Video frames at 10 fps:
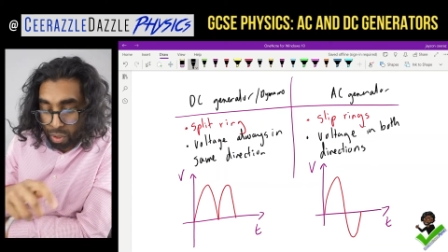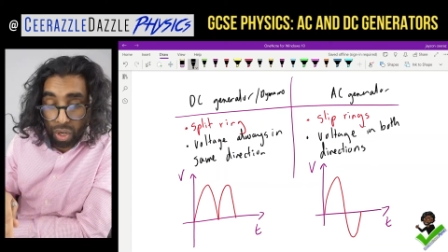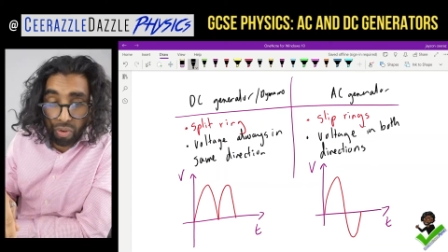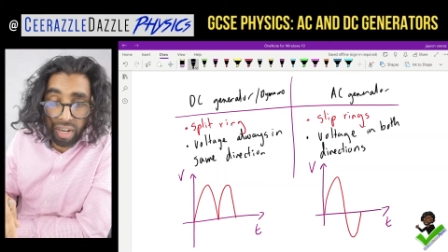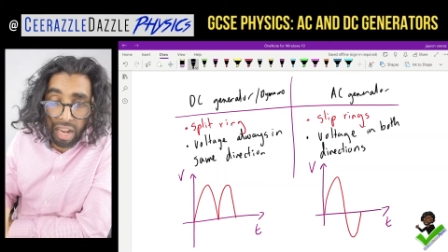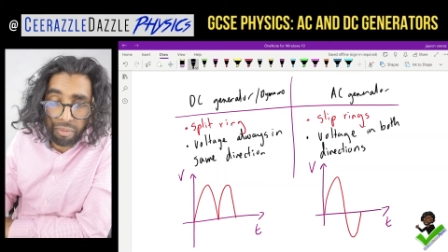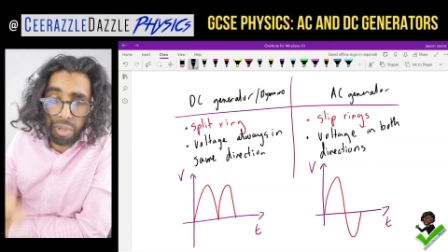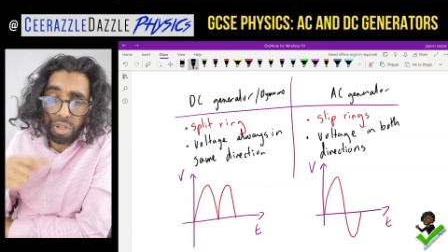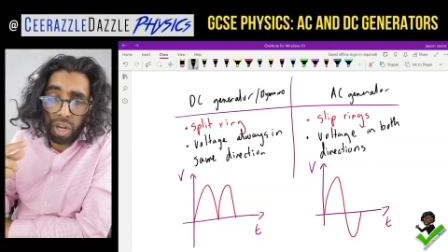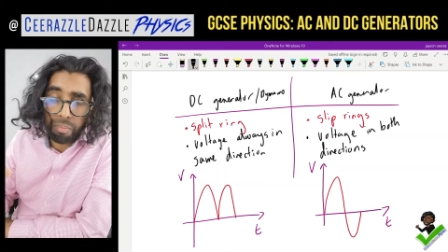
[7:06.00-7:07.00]
Quick recap from
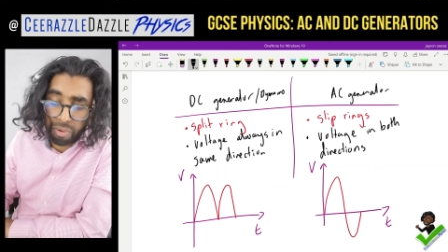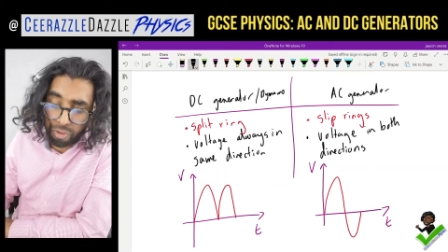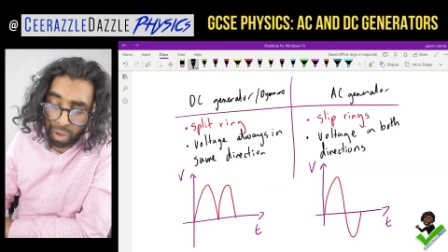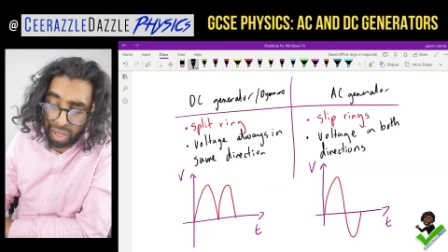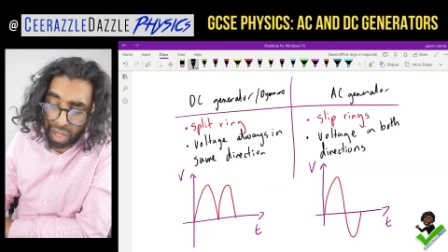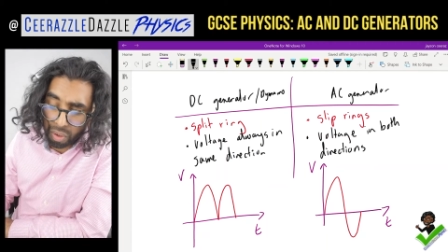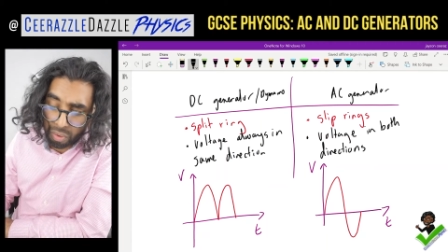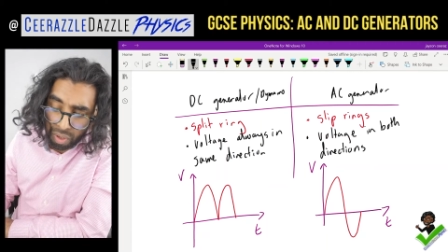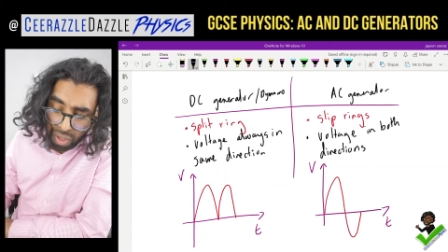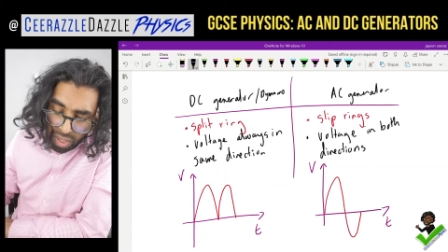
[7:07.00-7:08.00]
the top before we go.